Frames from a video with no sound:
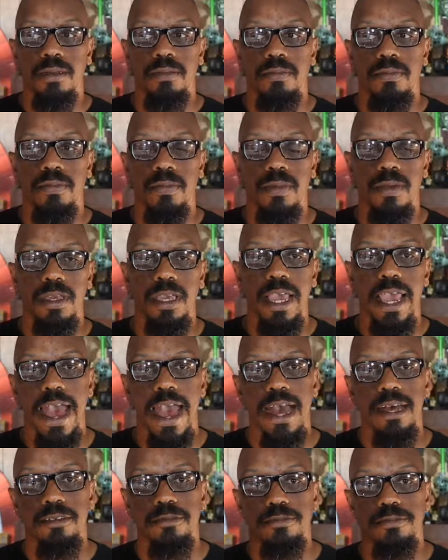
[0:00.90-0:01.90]
Yeah.
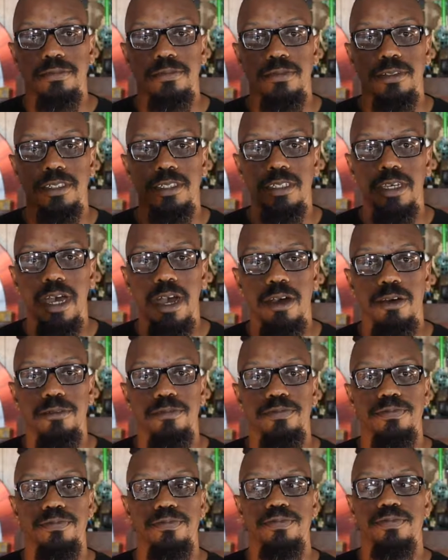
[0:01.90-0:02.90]
So
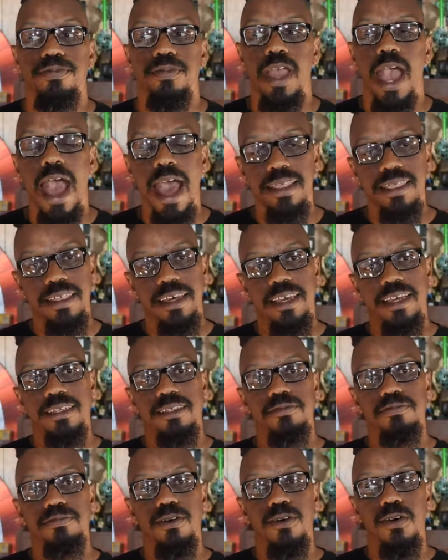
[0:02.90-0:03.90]
I think it's
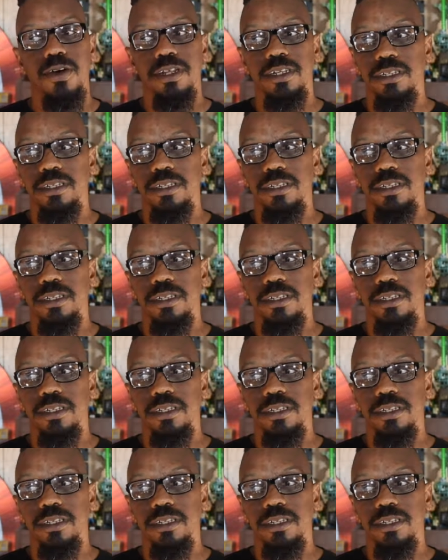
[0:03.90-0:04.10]
important